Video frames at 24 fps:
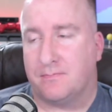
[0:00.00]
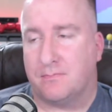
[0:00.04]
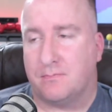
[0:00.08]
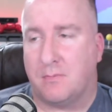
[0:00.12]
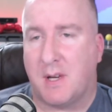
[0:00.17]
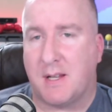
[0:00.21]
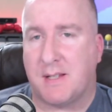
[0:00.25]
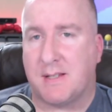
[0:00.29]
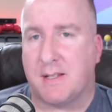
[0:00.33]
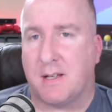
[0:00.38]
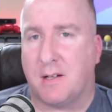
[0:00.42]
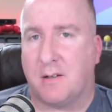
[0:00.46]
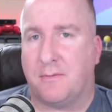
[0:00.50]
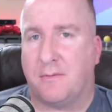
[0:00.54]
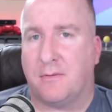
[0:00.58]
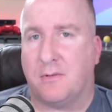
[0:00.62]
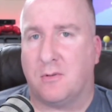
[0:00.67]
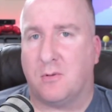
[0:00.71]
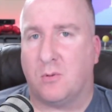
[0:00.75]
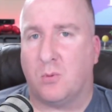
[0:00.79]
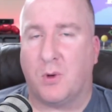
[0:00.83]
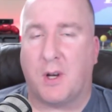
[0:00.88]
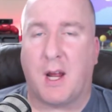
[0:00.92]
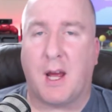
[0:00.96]
Myself,
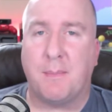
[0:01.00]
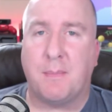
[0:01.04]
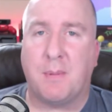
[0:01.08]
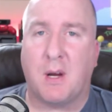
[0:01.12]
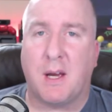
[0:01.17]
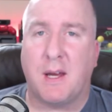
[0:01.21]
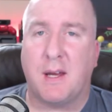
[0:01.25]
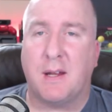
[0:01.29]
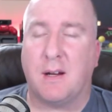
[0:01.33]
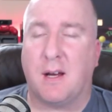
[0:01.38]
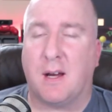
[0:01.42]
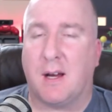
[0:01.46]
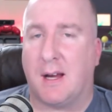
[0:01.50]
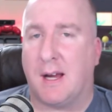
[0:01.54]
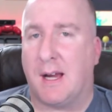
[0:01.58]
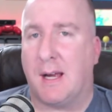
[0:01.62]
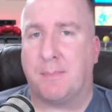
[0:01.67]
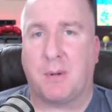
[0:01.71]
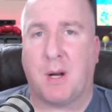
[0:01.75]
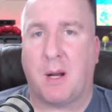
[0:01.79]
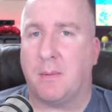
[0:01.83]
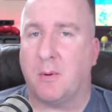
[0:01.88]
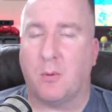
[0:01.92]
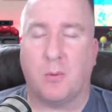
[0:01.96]
would I buy it? I
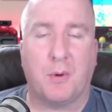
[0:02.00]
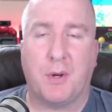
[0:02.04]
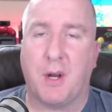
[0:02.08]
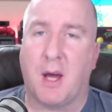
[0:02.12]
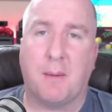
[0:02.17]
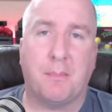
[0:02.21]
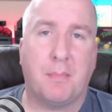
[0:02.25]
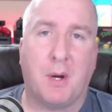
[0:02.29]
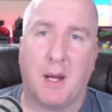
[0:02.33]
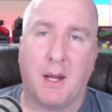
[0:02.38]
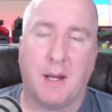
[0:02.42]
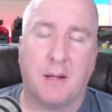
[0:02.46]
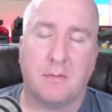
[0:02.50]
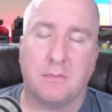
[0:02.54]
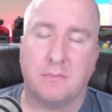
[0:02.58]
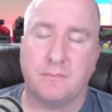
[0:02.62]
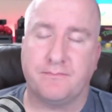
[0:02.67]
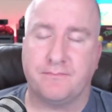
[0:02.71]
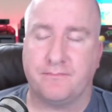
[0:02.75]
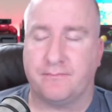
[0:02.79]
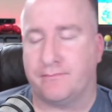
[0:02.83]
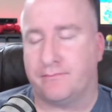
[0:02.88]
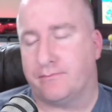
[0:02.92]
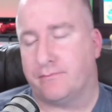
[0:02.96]
probably would not buy it.
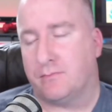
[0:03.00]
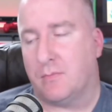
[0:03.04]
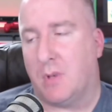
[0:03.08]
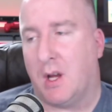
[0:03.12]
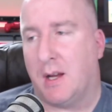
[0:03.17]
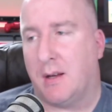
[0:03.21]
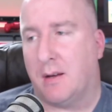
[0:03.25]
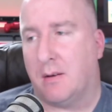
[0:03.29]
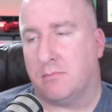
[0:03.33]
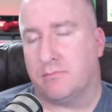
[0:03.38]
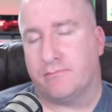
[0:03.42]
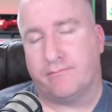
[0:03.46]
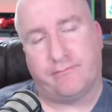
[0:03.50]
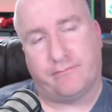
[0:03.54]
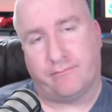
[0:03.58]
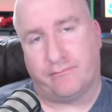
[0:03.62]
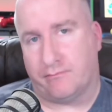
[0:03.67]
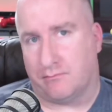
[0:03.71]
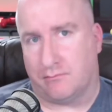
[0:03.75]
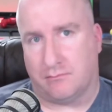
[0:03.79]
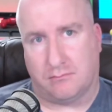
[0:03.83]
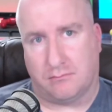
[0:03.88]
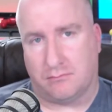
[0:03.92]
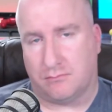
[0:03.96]
I,
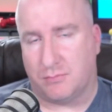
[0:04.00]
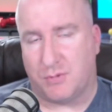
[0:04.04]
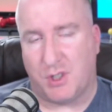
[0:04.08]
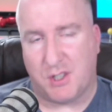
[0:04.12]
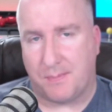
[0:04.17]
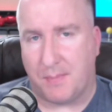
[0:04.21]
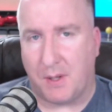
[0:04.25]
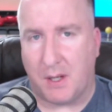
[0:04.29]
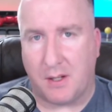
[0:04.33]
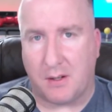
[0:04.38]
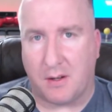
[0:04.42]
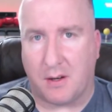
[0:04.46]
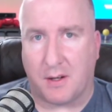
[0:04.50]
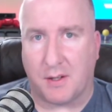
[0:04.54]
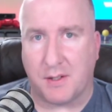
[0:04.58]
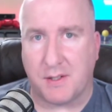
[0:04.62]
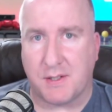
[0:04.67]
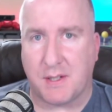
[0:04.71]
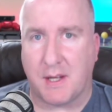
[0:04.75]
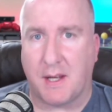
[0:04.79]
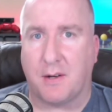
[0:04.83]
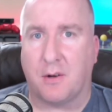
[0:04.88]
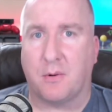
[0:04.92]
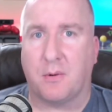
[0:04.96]
just being
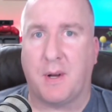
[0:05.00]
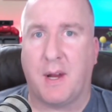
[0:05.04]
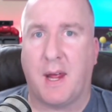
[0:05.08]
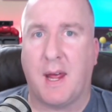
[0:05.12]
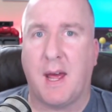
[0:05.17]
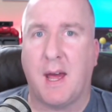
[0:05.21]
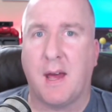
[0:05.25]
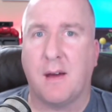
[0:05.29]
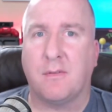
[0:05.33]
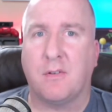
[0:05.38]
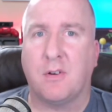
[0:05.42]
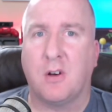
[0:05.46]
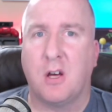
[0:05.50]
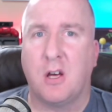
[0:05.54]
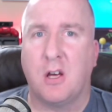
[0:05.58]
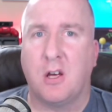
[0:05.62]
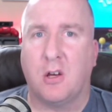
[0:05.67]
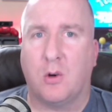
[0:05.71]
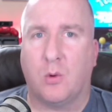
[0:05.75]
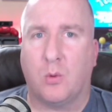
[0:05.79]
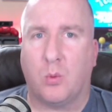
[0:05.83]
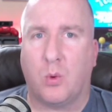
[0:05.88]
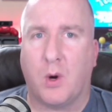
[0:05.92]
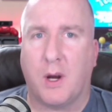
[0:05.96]
honest, I don't have
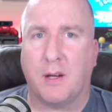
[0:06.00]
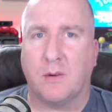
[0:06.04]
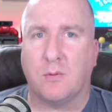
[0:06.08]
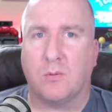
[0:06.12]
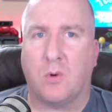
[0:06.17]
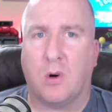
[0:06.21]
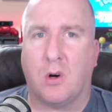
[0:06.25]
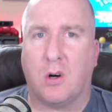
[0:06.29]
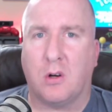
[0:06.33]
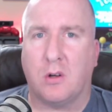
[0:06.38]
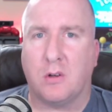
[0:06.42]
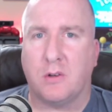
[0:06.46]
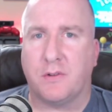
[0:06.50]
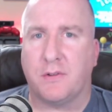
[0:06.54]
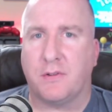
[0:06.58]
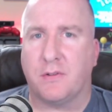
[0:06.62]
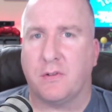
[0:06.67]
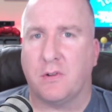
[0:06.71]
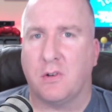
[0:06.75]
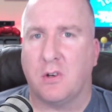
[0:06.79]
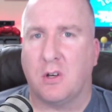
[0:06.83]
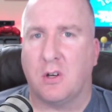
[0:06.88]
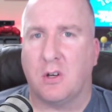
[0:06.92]
white walls.